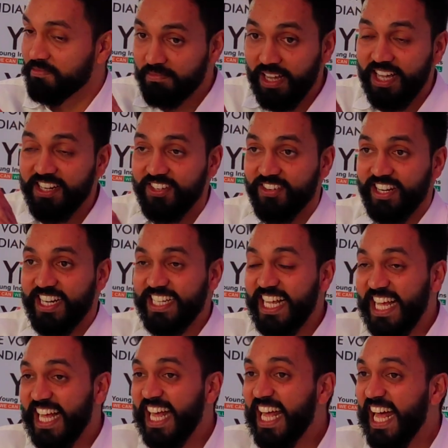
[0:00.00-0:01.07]
married, right?
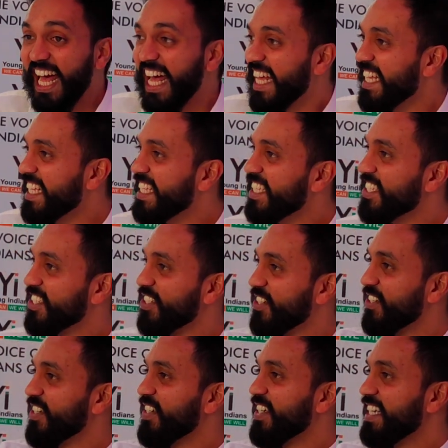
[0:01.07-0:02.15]

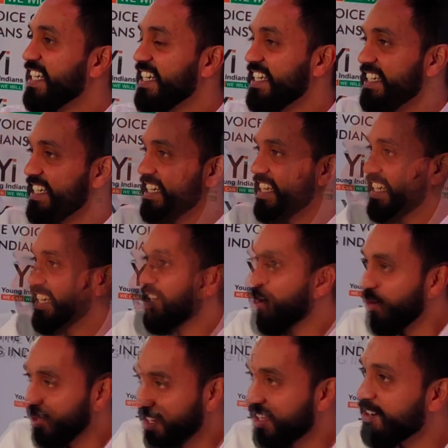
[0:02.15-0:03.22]
So,
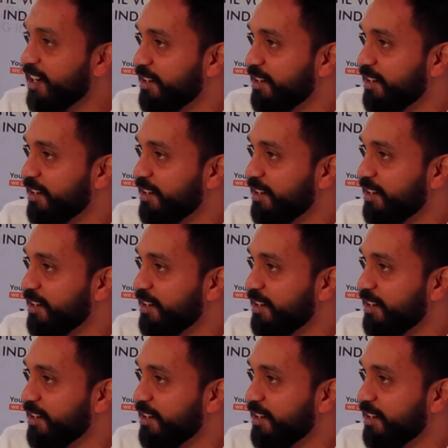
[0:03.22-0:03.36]
Konir